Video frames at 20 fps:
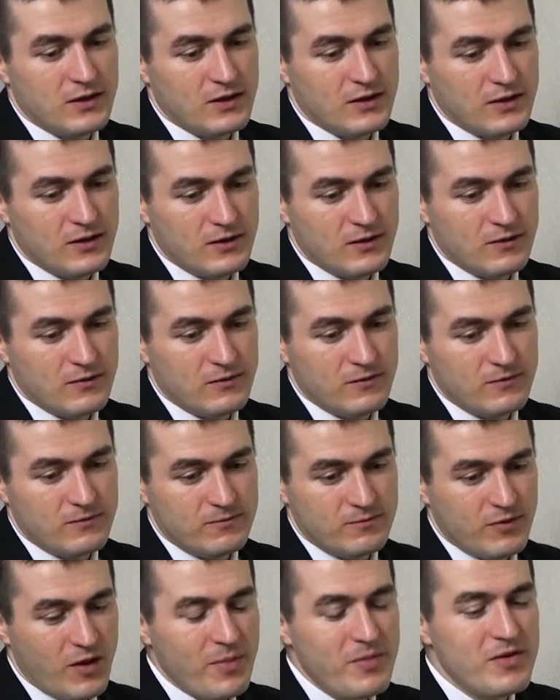uh,
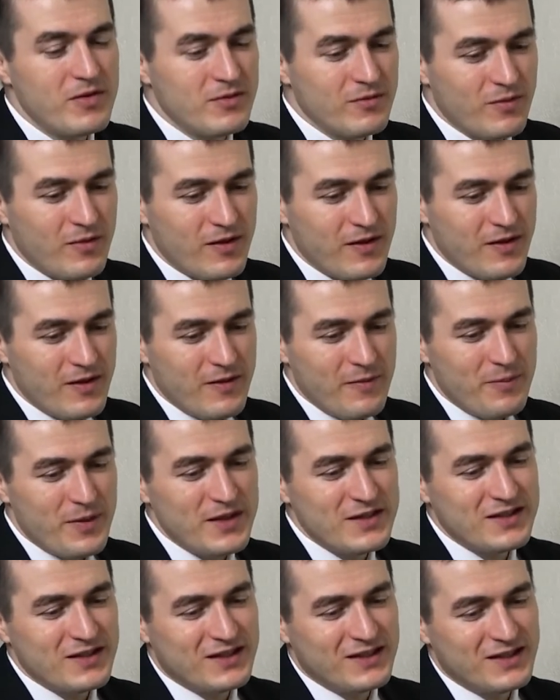I mean,
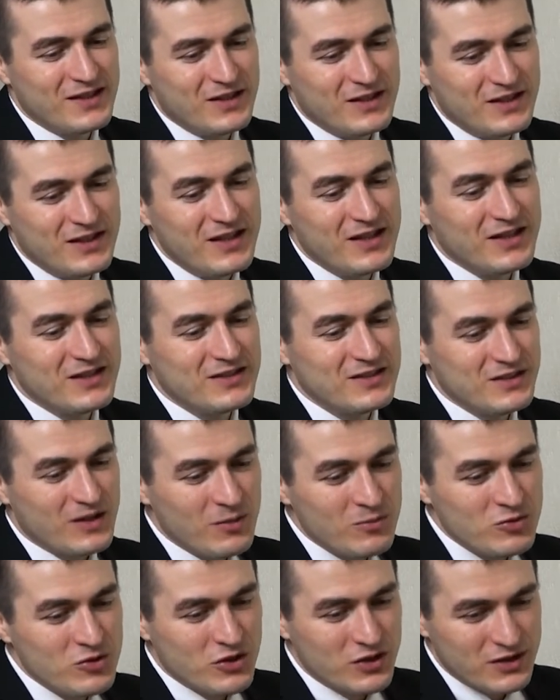basically the
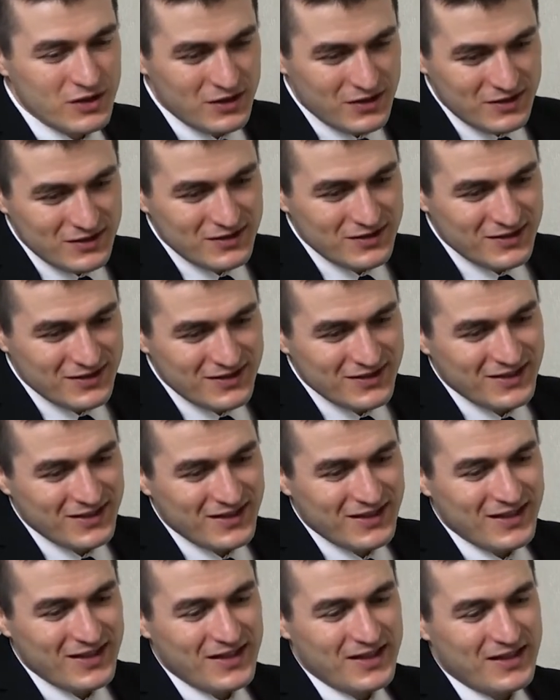assumption is
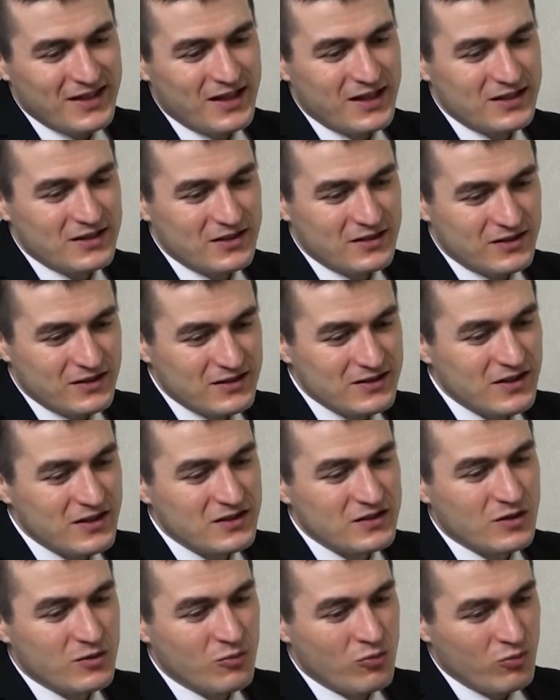that the
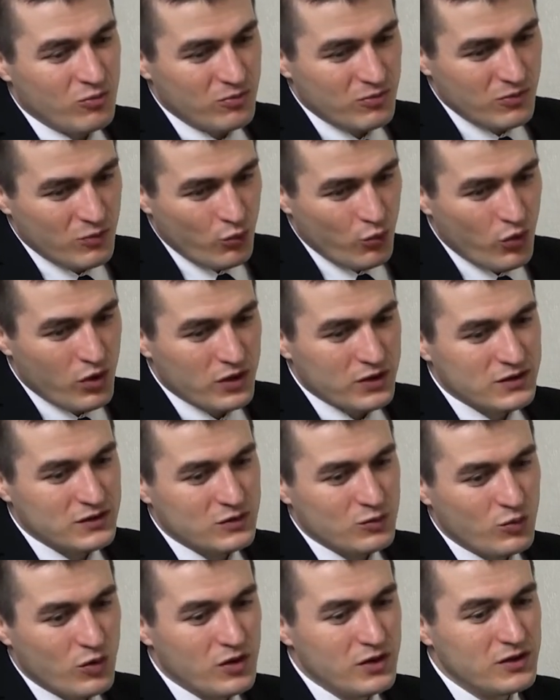system
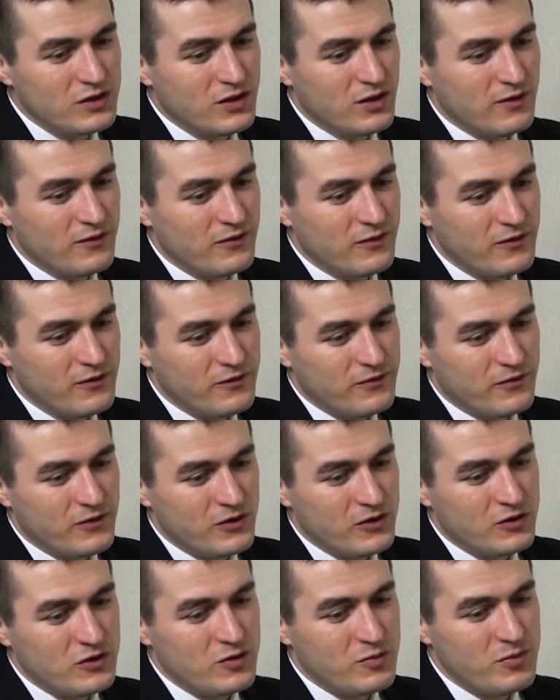works well enough for
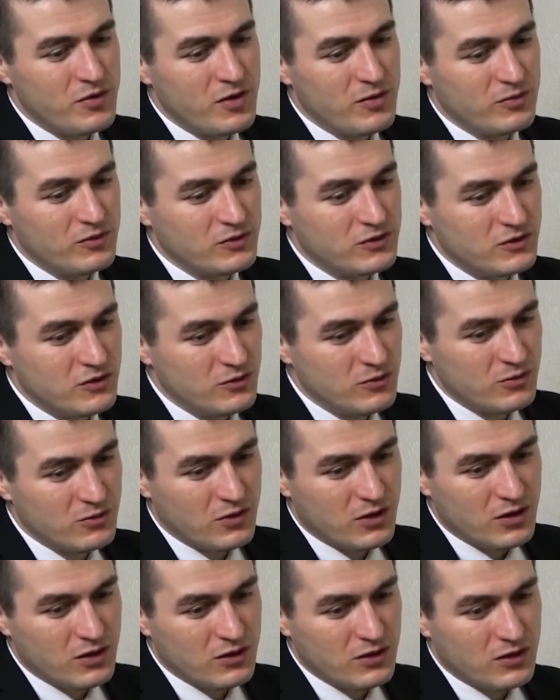you to be able to
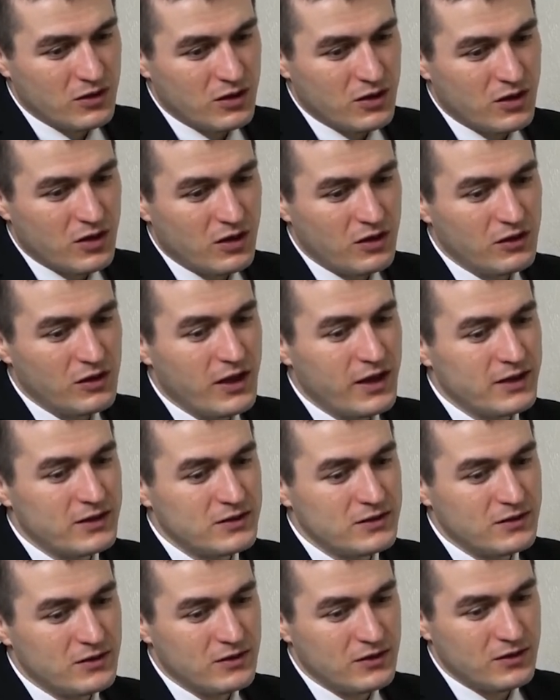uh,
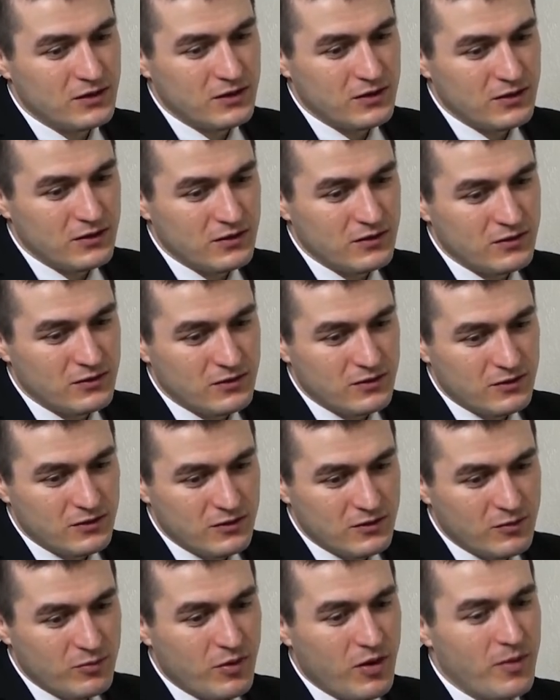elect
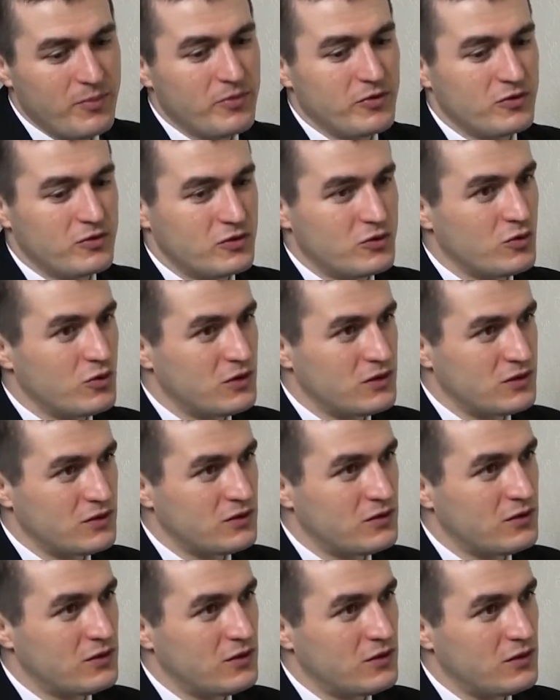the popular choice.